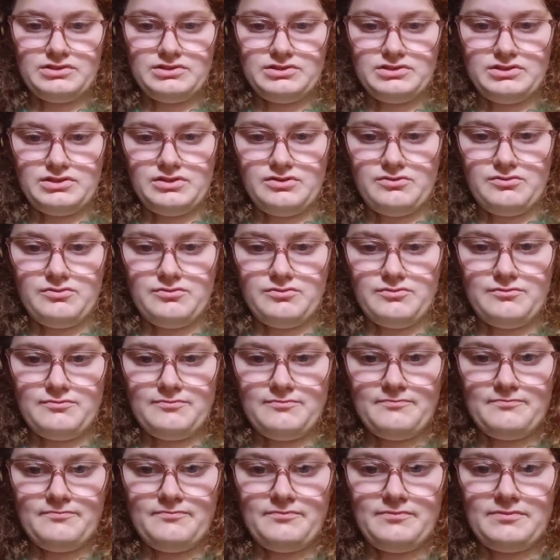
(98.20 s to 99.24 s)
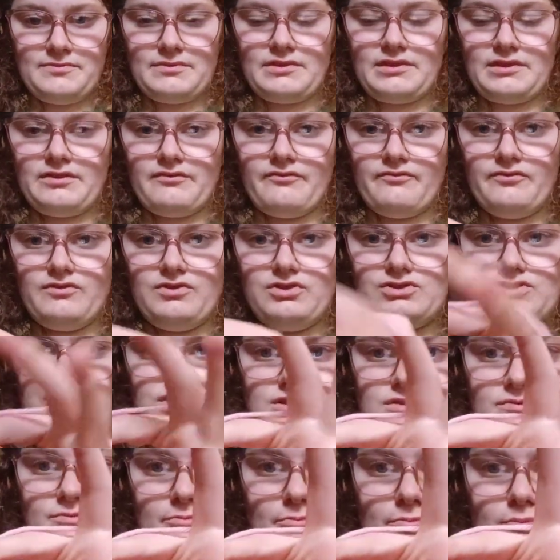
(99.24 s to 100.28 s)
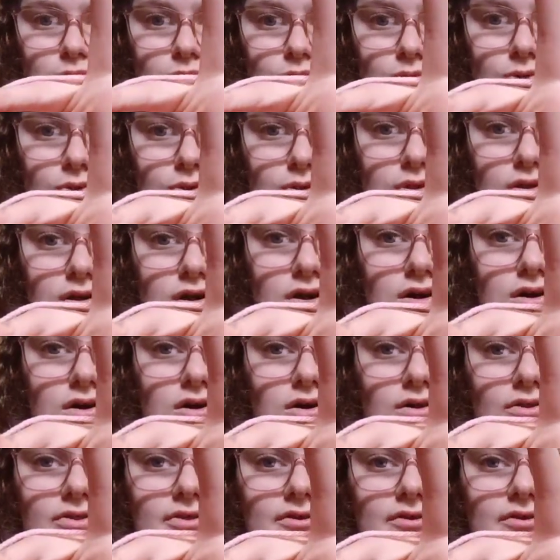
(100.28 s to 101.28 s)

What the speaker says: So if you just pull all